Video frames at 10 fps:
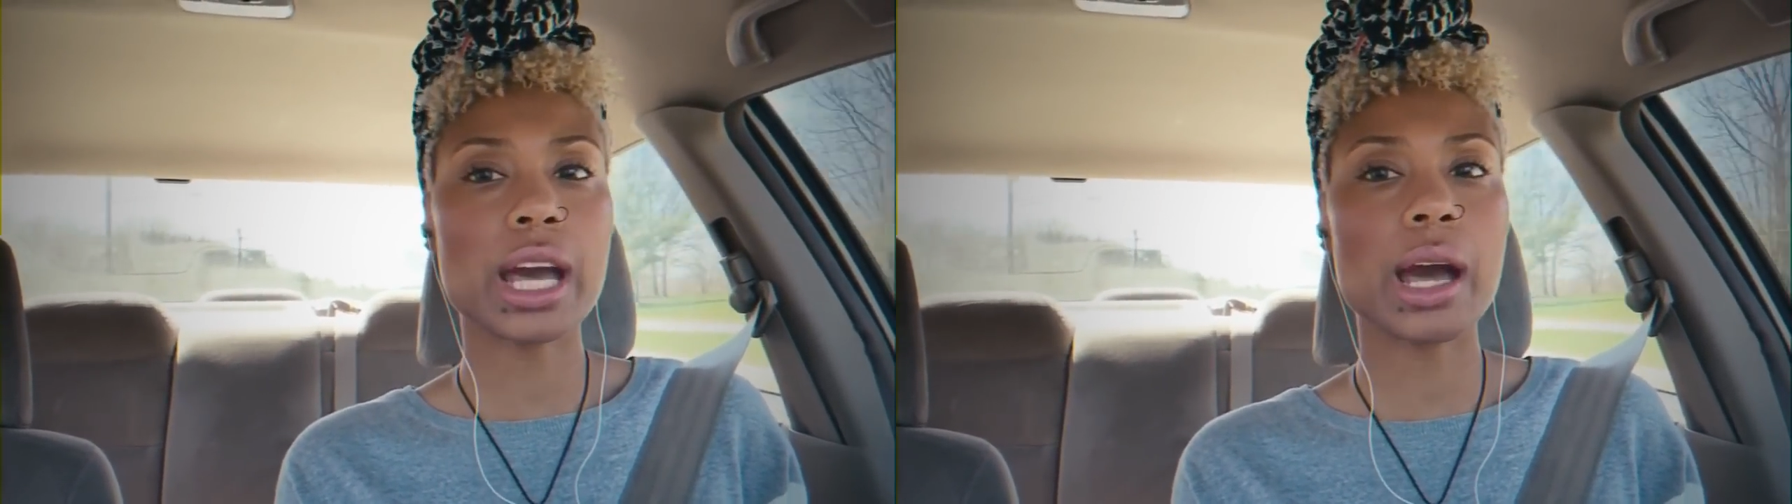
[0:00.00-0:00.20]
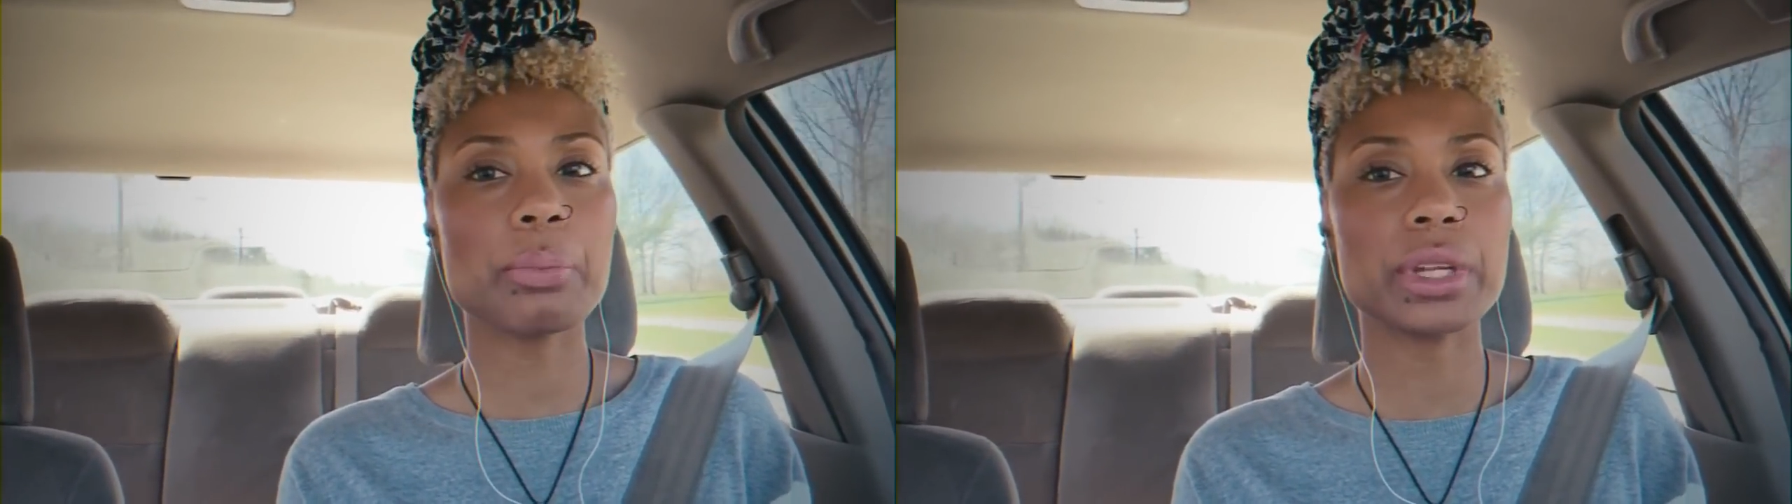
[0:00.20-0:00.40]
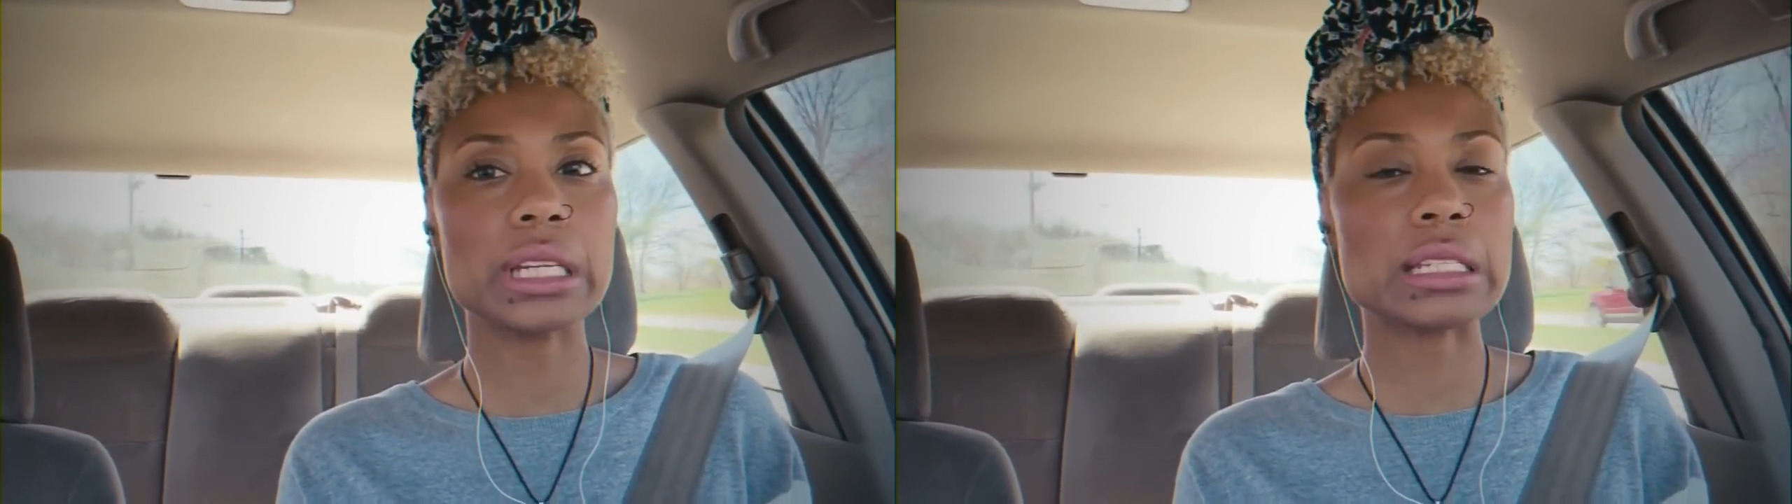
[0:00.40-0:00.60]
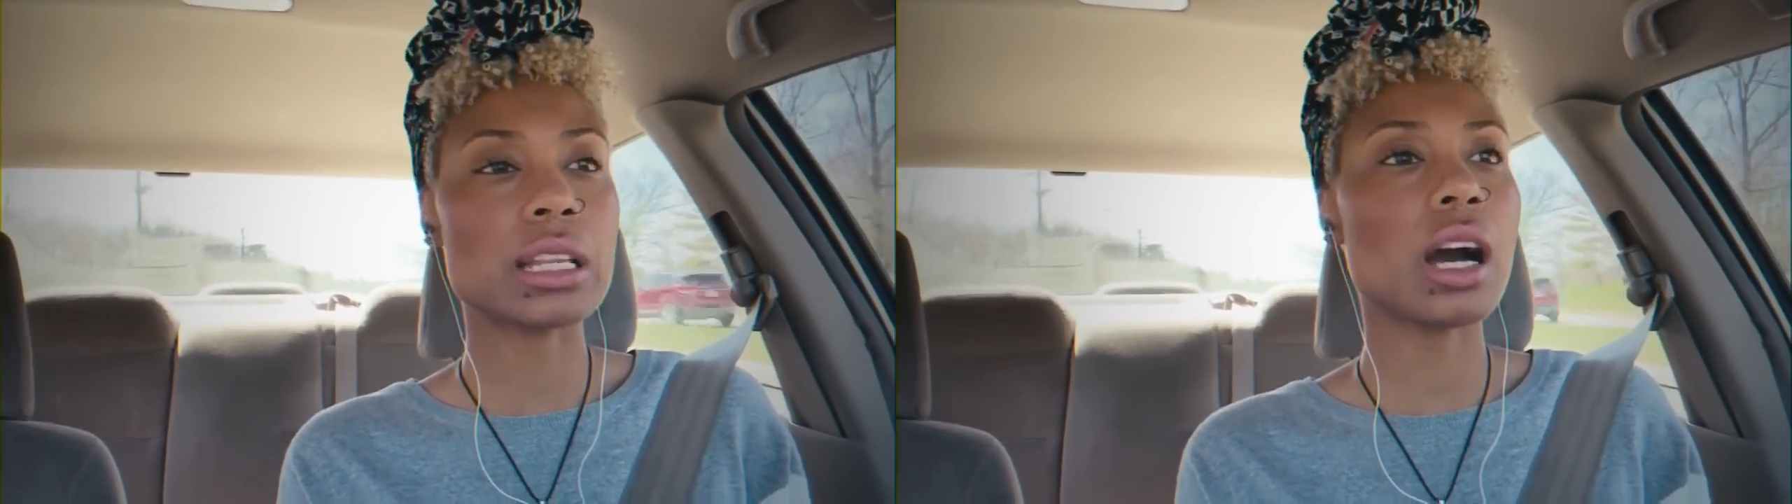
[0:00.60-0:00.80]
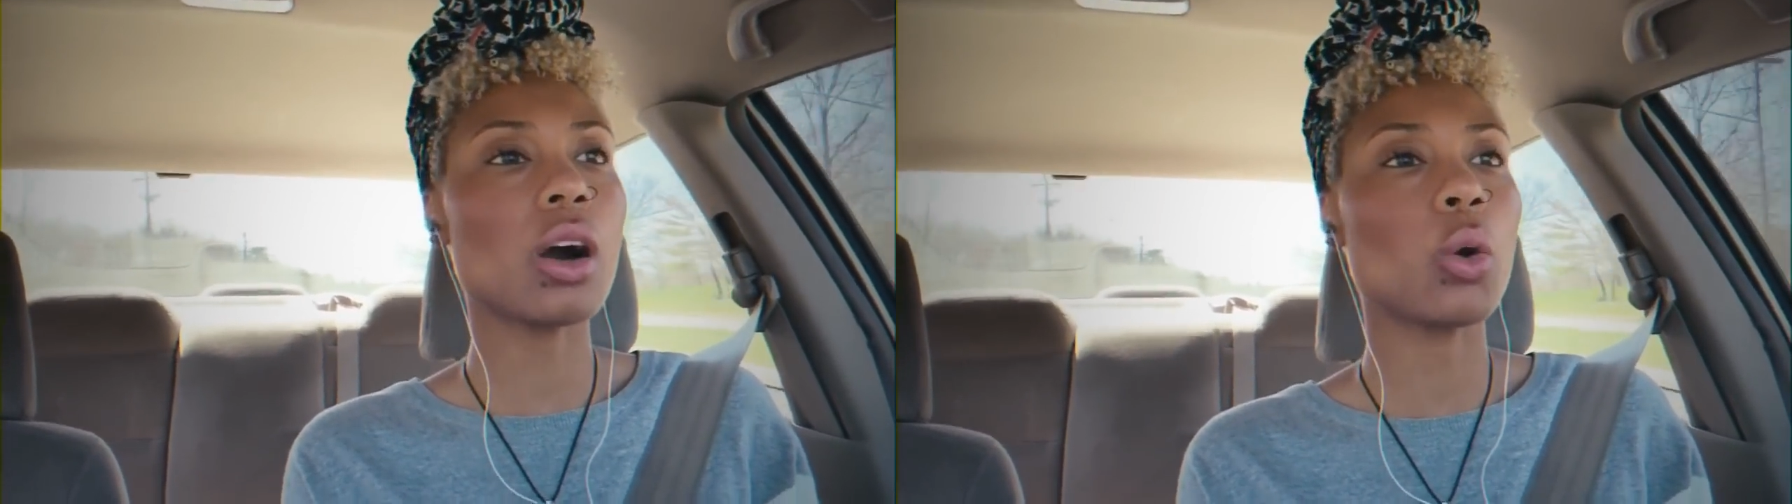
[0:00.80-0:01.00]
happen is
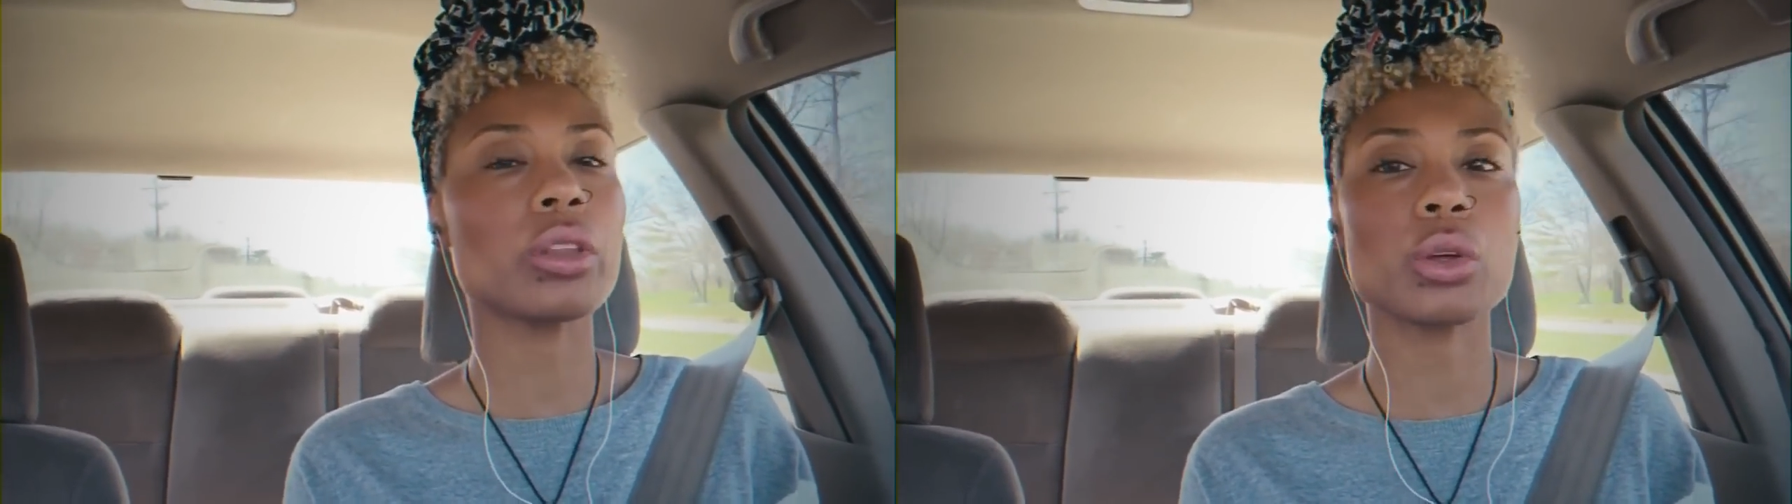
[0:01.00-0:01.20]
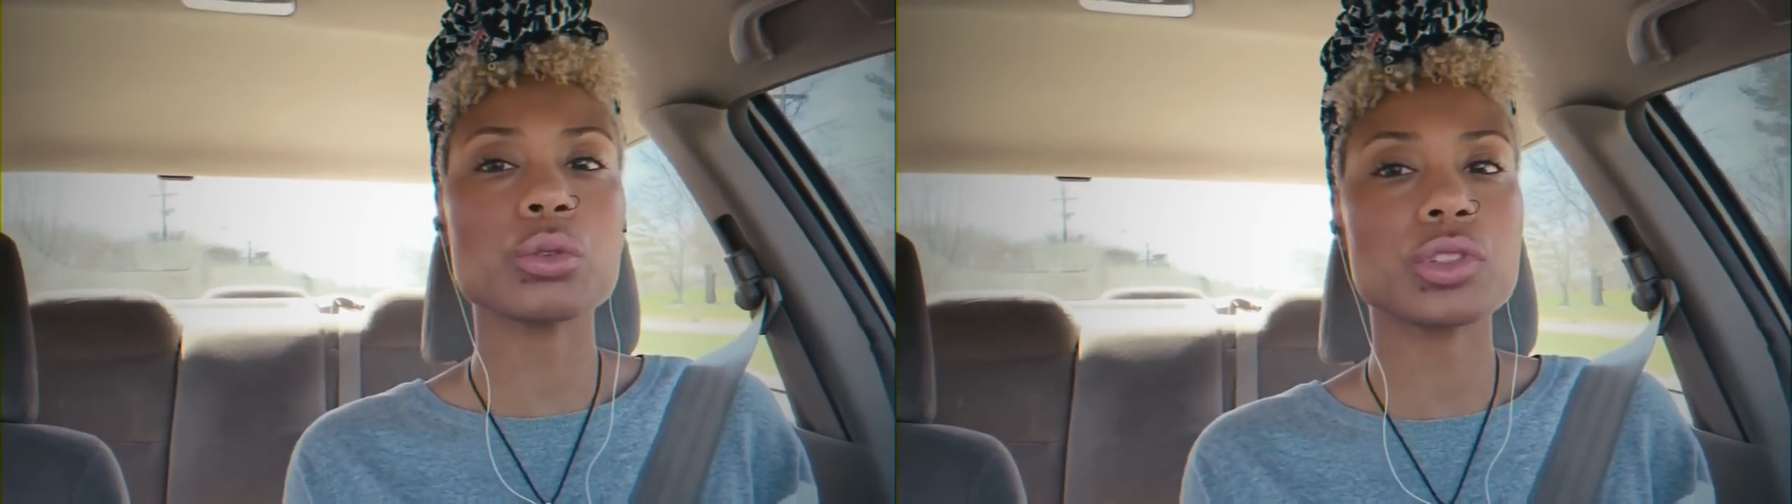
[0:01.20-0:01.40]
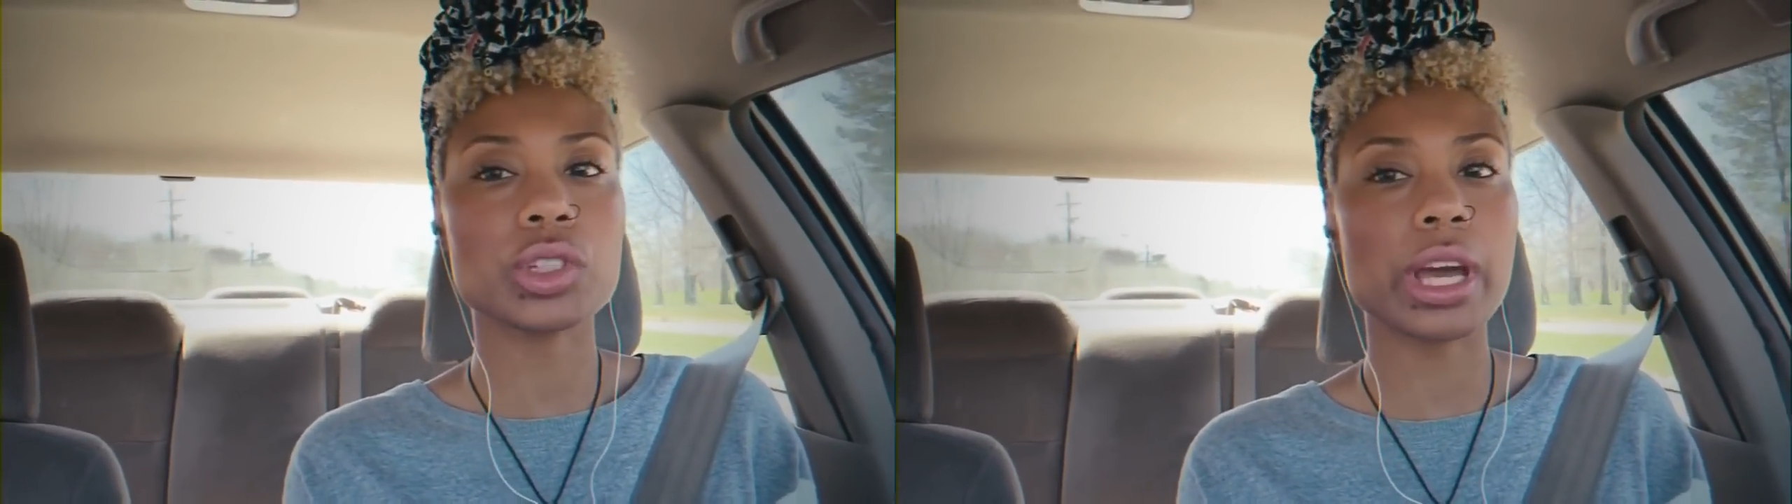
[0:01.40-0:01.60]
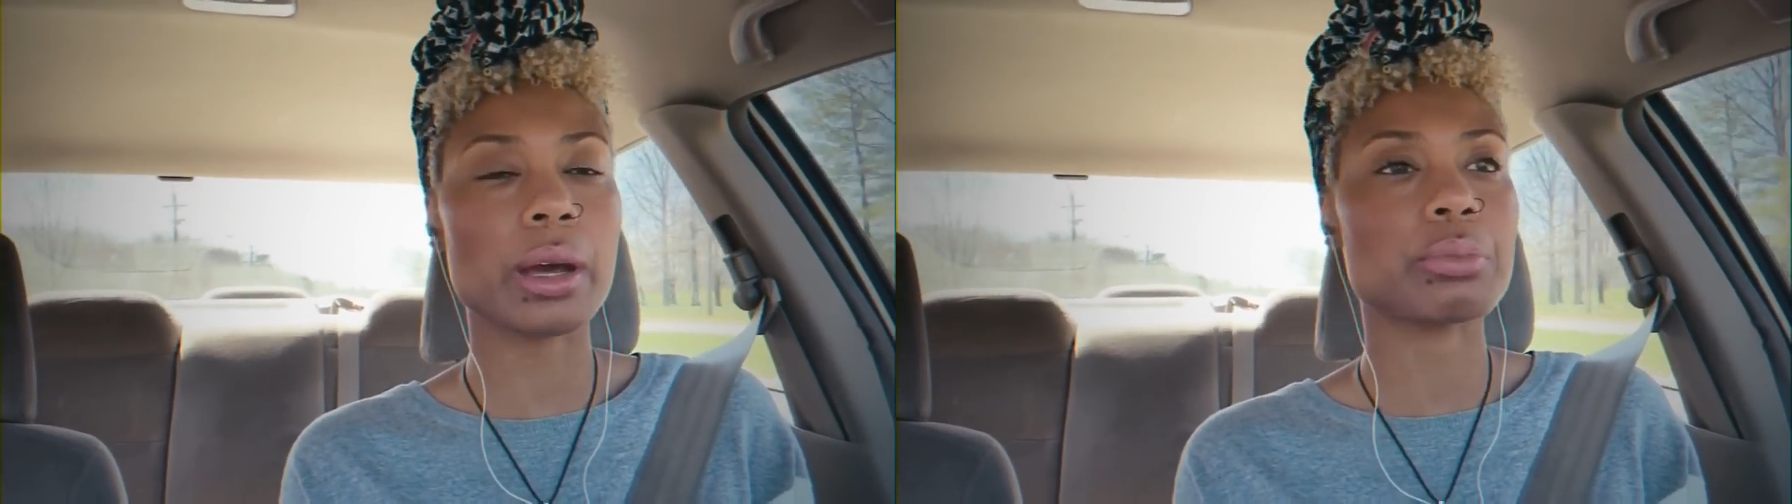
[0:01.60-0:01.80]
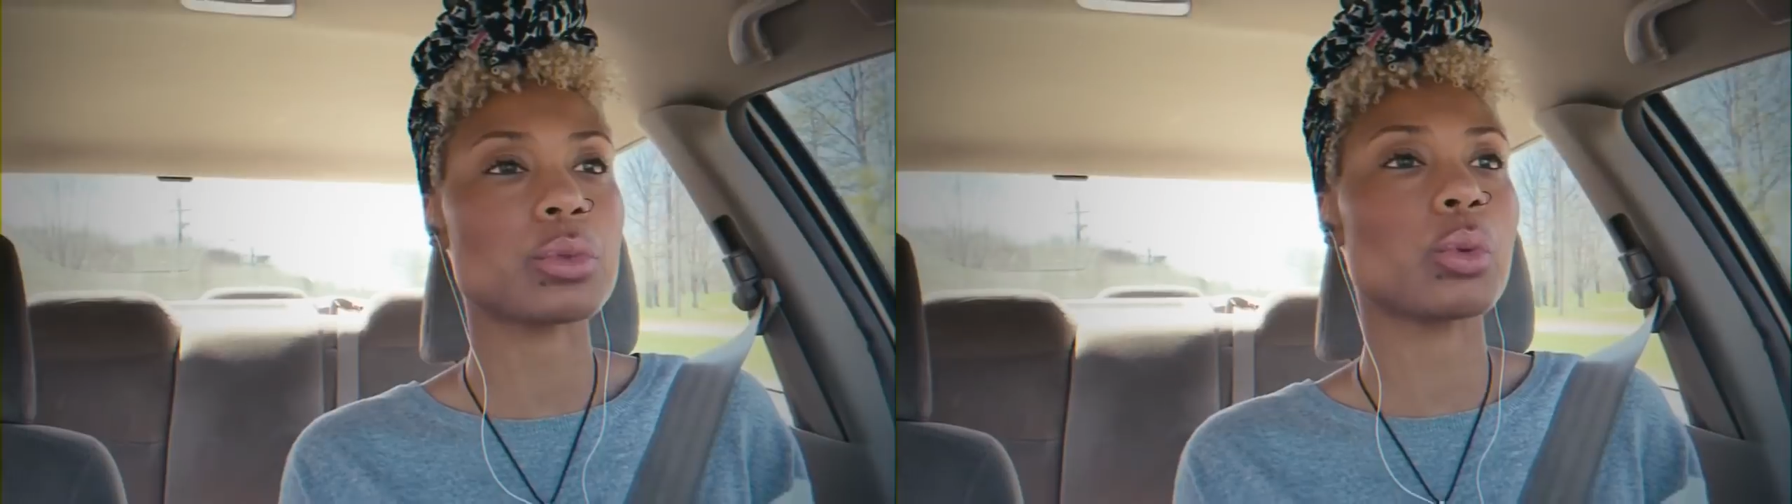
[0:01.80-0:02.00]
not on those steps?